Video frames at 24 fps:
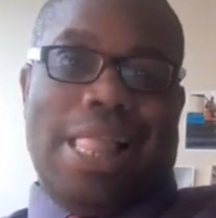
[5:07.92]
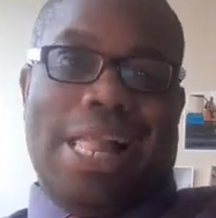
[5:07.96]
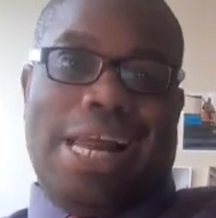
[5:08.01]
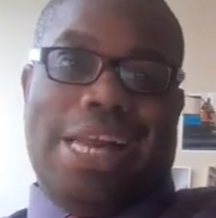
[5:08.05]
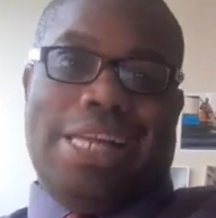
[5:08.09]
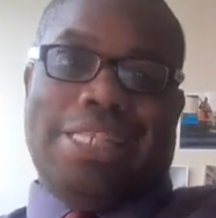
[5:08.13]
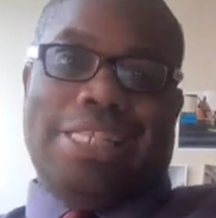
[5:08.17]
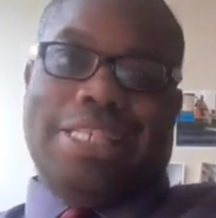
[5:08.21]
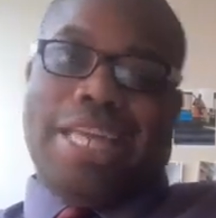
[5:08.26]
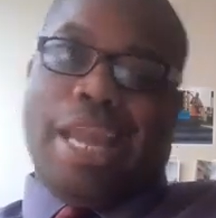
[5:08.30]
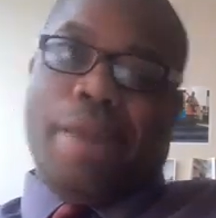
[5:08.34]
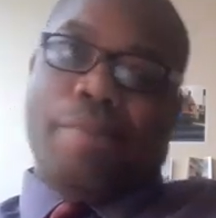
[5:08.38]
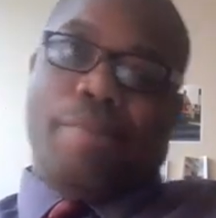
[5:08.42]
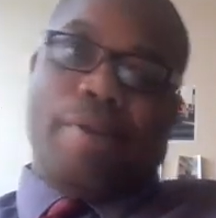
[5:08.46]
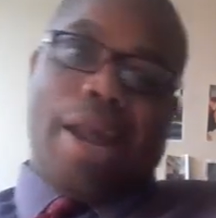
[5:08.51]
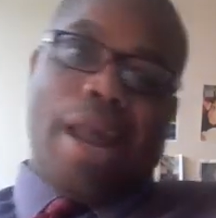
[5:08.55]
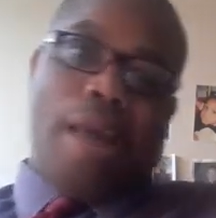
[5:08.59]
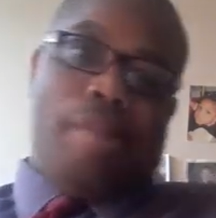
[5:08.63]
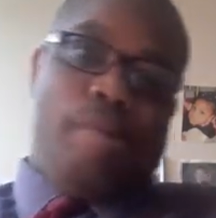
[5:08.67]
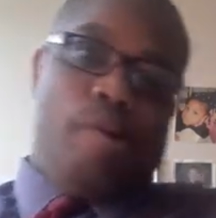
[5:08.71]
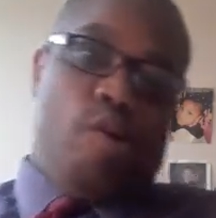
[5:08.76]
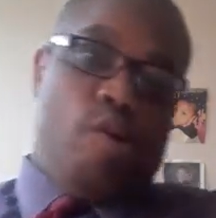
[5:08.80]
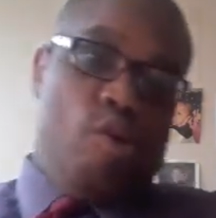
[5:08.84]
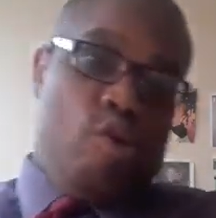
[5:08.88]
And
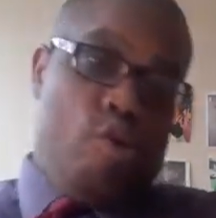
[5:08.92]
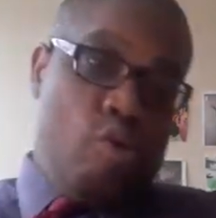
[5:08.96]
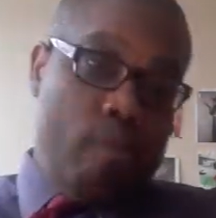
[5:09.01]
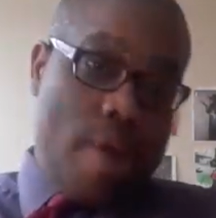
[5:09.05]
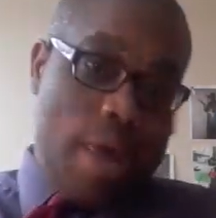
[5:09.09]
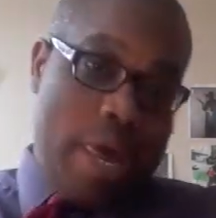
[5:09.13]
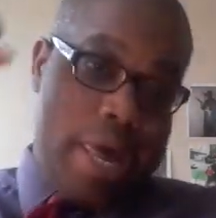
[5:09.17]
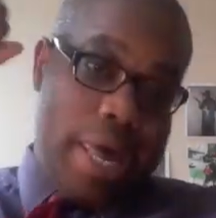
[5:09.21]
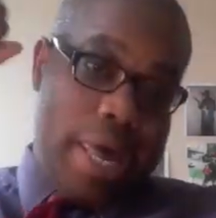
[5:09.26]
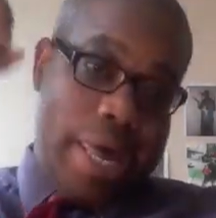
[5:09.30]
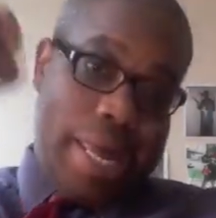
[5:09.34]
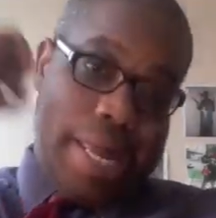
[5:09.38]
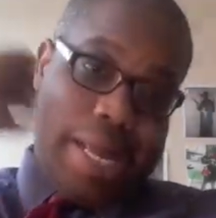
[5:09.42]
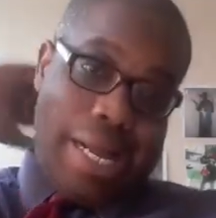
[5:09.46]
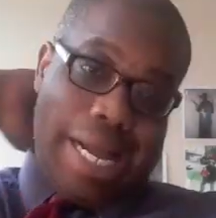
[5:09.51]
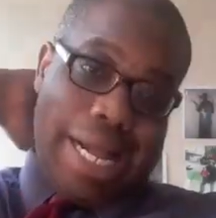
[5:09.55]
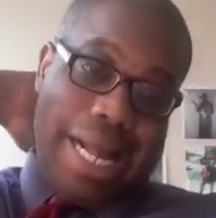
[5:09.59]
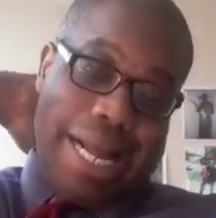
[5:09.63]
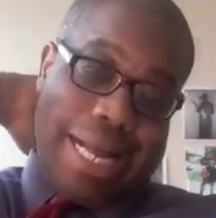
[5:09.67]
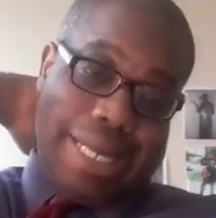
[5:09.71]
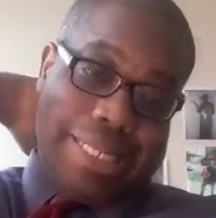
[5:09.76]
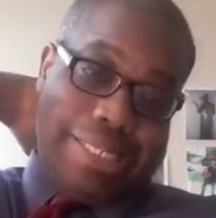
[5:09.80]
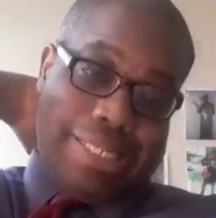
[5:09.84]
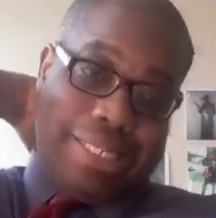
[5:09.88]
Abraham, an old man,
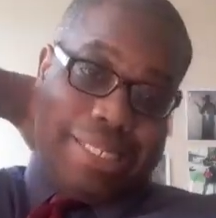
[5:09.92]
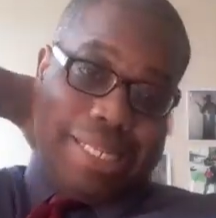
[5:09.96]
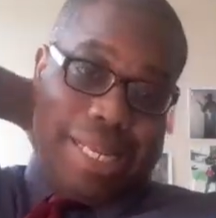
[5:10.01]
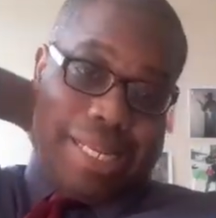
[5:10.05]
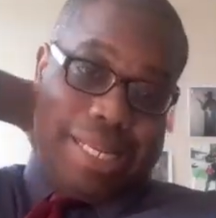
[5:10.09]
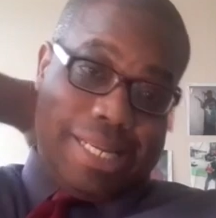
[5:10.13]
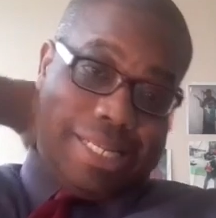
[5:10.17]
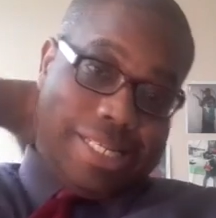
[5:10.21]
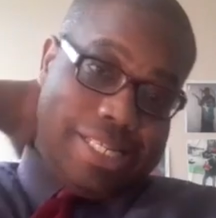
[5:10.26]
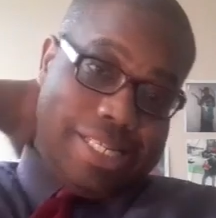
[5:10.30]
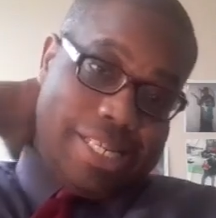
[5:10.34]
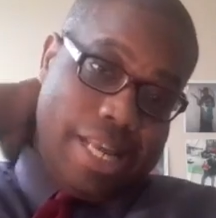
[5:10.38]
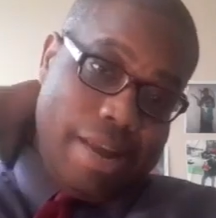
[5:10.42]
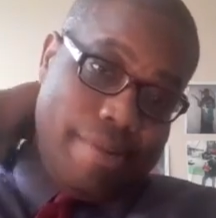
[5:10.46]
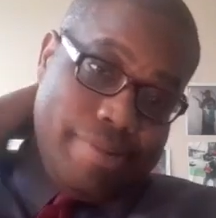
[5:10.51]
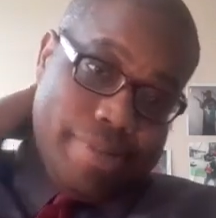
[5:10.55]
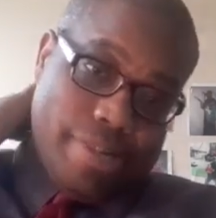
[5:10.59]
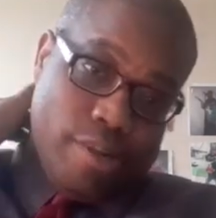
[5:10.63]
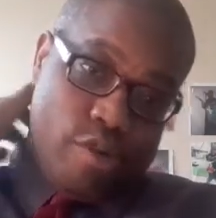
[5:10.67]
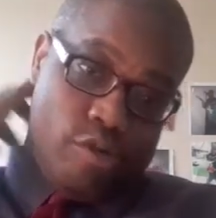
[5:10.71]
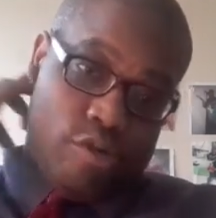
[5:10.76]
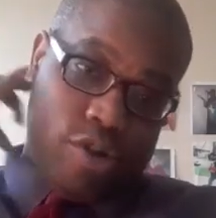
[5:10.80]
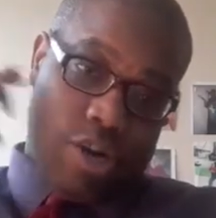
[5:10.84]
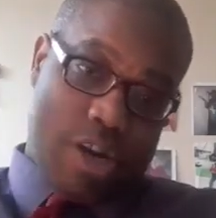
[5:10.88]
God said, the Savior is
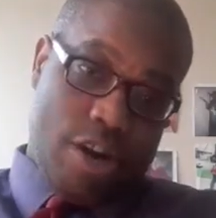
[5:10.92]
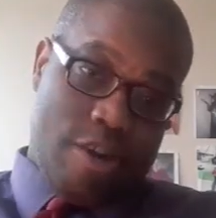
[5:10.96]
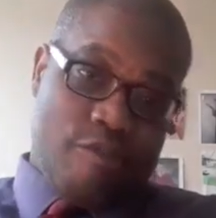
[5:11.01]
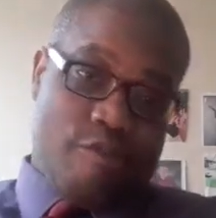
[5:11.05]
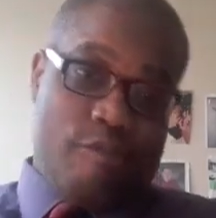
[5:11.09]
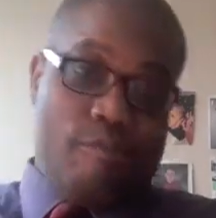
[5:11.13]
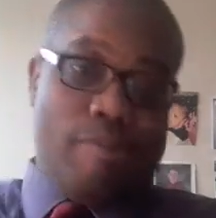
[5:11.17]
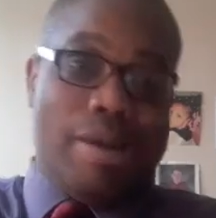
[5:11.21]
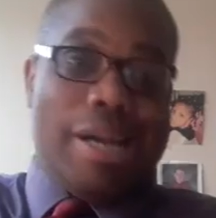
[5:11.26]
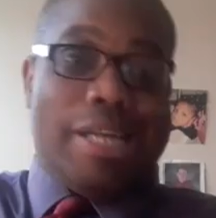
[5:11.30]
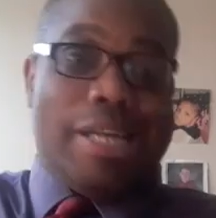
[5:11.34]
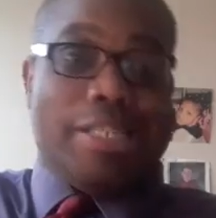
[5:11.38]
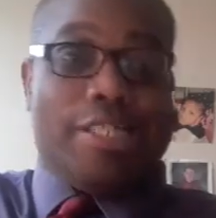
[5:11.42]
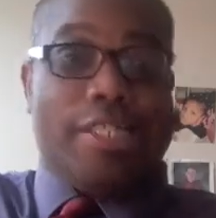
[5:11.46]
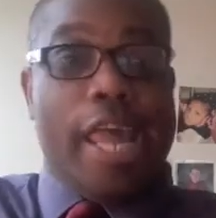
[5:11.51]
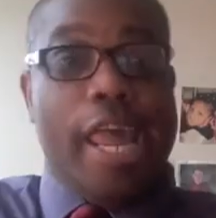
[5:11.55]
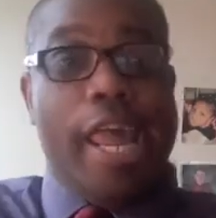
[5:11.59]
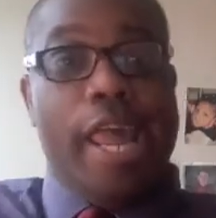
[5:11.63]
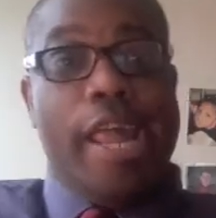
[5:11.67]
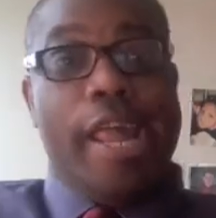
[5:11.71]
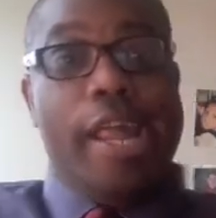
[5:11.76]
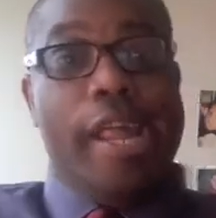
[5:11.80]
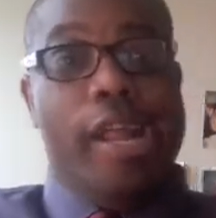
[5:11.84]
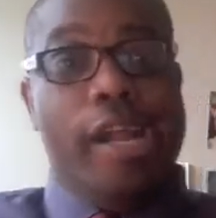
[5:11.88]
going to come from my
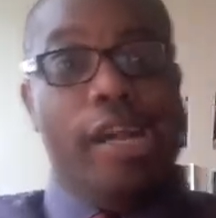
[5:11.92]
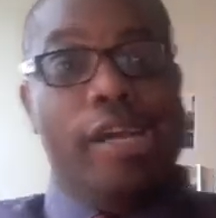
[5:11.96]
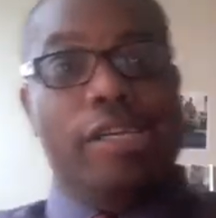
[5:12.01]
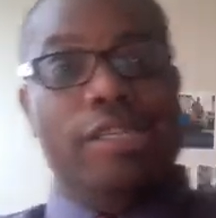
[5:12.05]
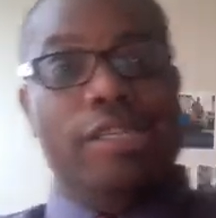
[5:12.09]
seed.